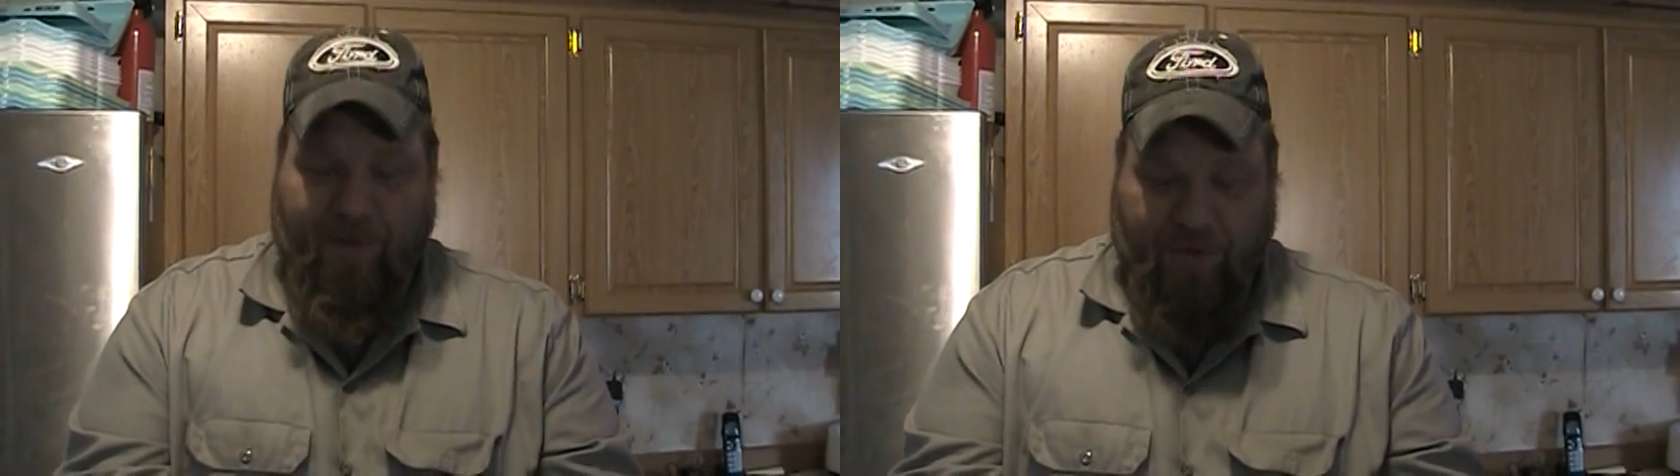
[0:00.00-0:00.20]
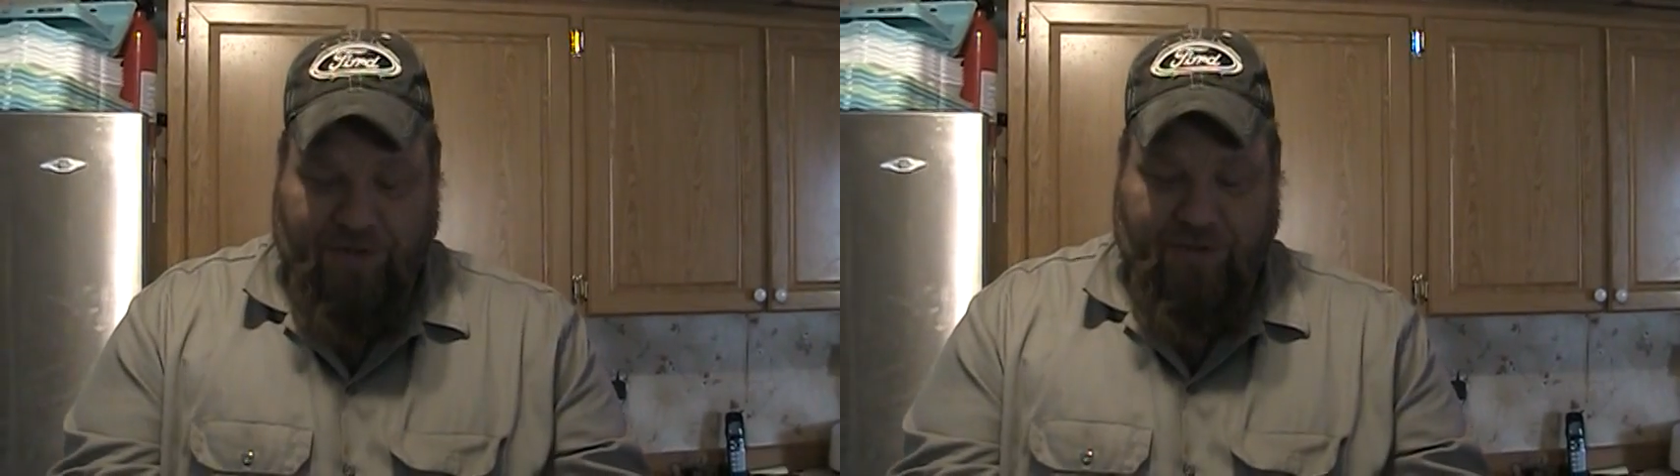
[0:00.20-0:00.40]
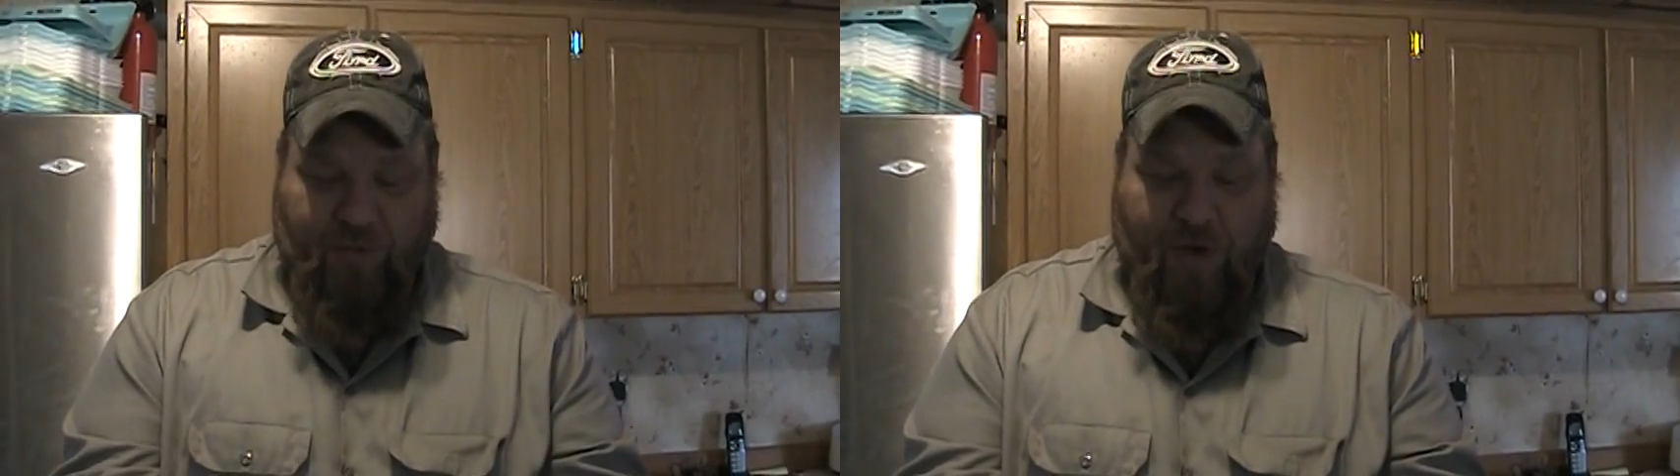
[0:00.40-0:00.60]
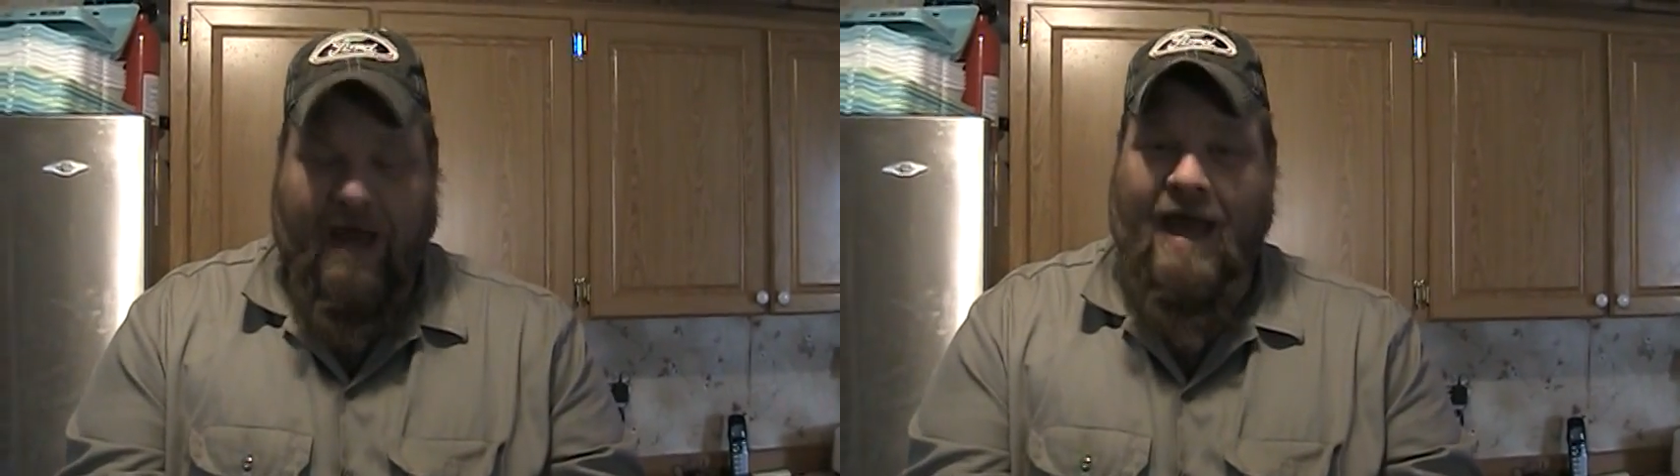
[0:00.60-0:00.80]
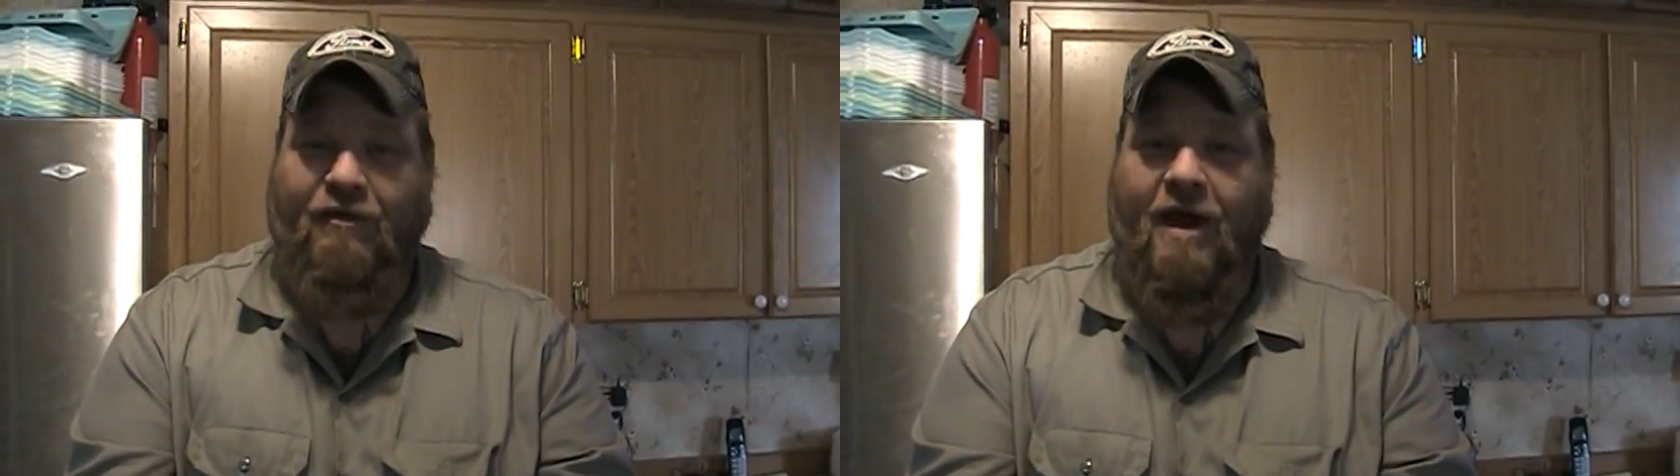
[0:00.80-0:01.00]
which is what
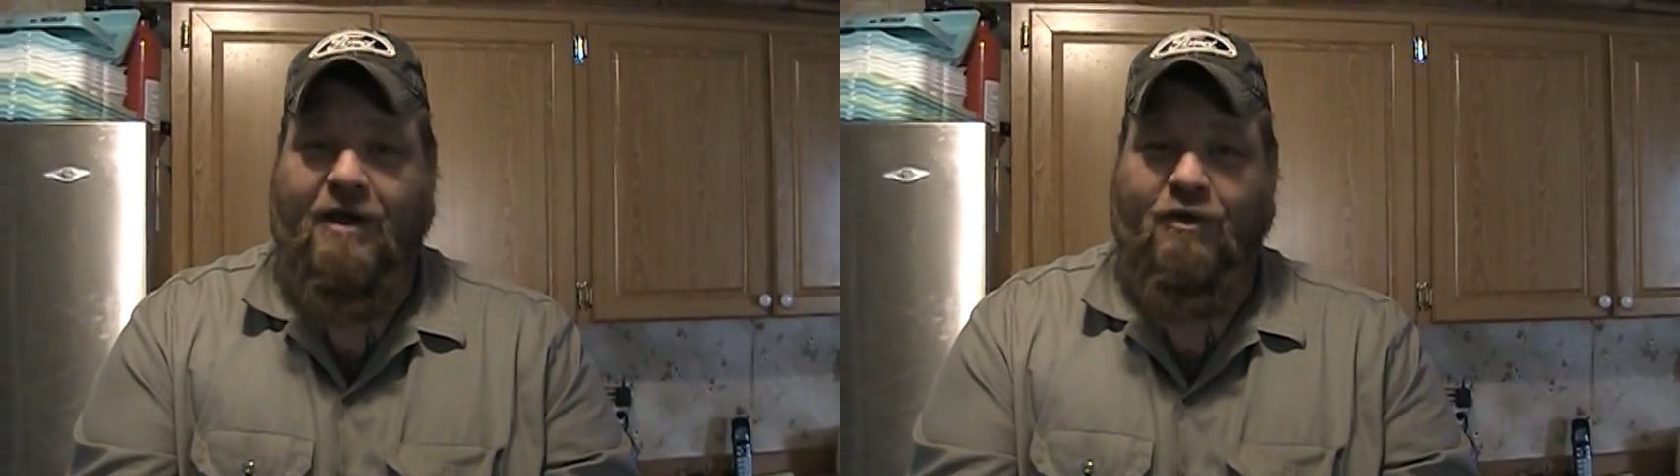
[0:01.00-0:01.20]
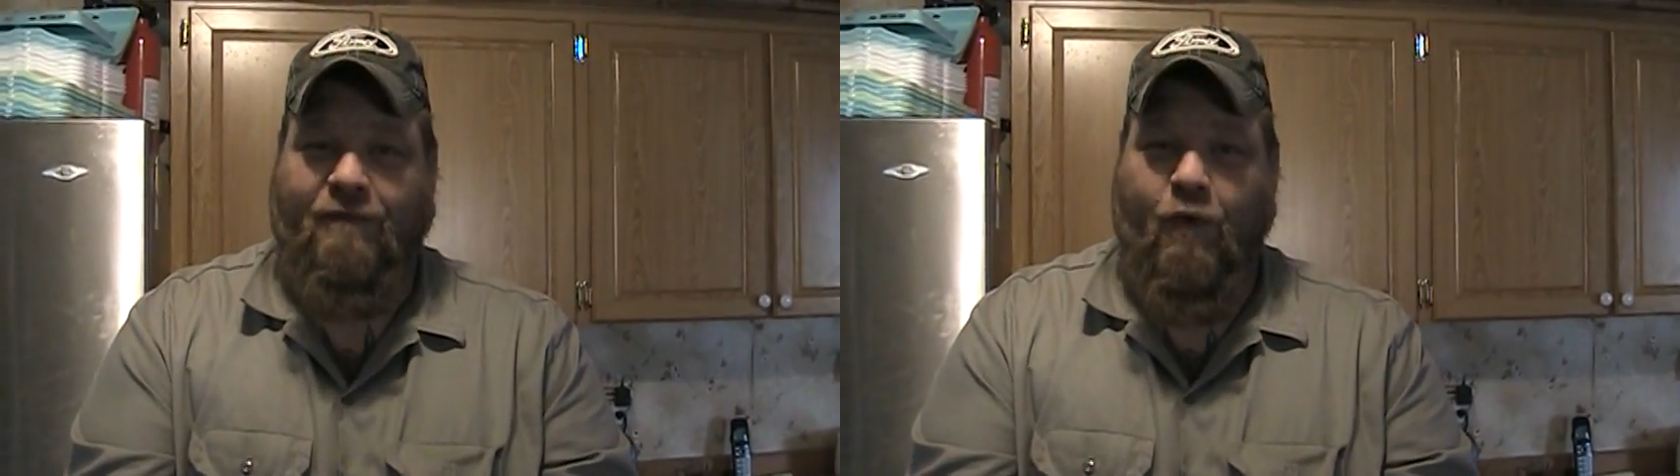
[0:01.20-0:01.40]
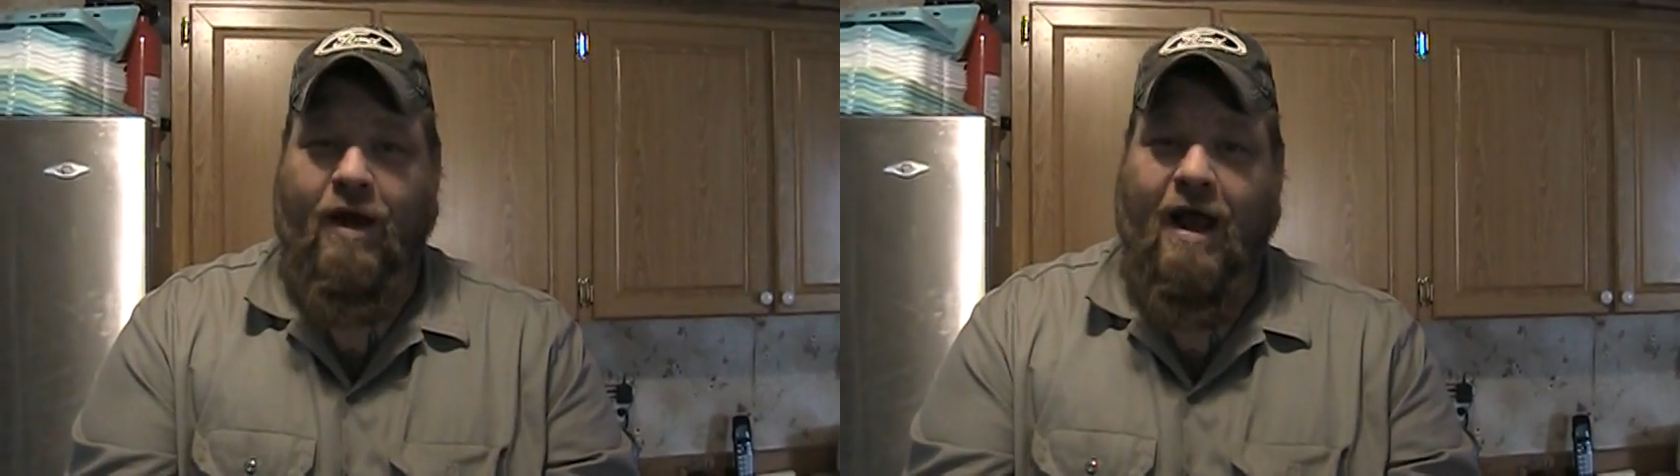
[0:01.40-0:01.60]
I try to avoid.